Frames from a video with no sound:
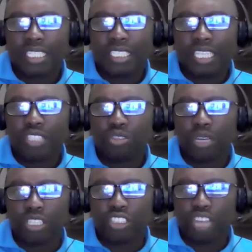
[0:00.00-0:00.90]
just to
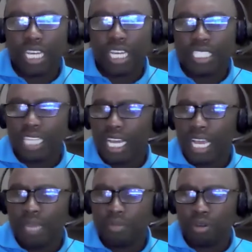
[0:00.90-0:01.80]
attract
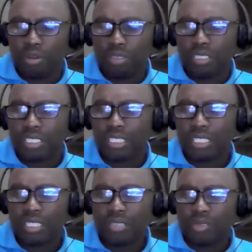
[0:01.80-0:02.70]
eyeballs.
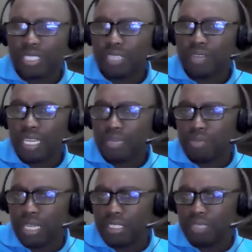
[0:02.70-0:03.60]
Whatever it
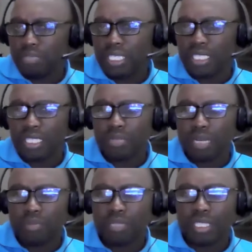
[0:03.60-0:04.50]
might be, it
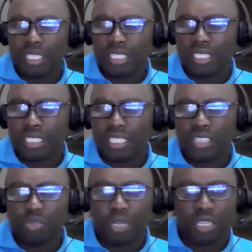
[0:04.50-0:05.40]
might be this
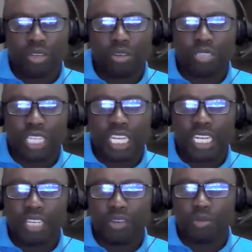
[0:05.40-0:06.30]
gentleman called
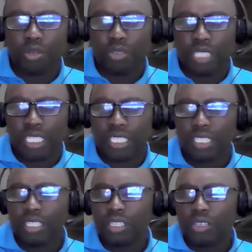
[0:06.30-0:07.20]
Eric Omondi,
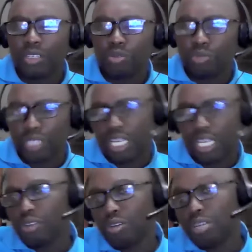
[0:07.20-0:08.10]
whom we
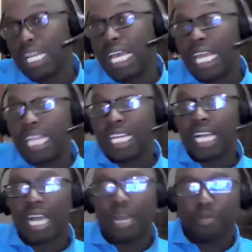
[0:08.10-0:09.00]
now call
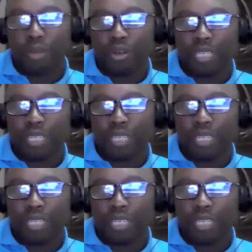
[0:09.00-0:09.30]
Erica Amondi.